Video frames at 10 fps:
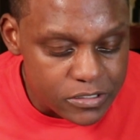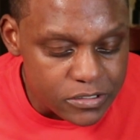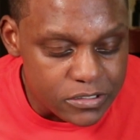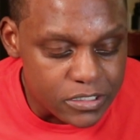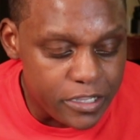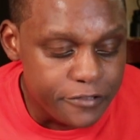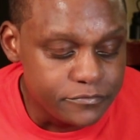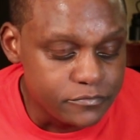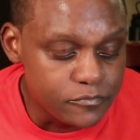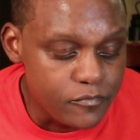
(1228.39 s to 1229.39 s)
She say,
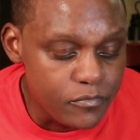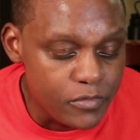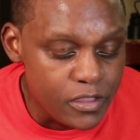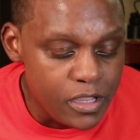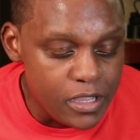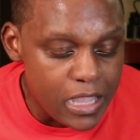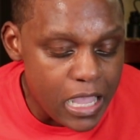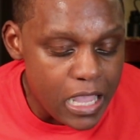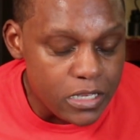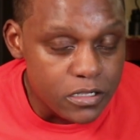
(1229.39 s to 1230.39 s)

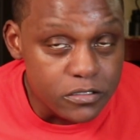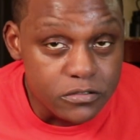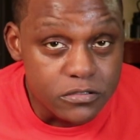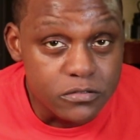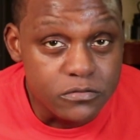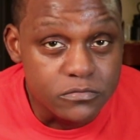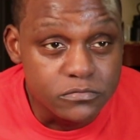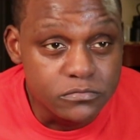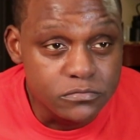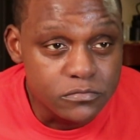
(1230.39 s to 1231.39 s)
I love you too.
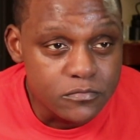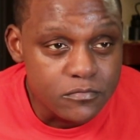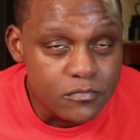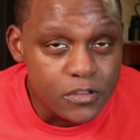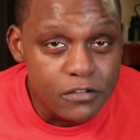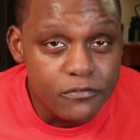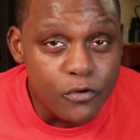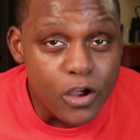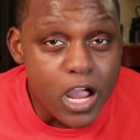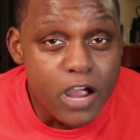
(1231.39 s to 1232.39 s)

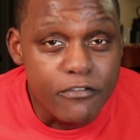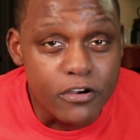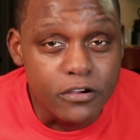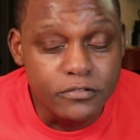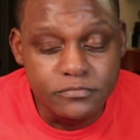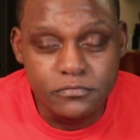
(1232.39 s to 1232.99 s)
Forever.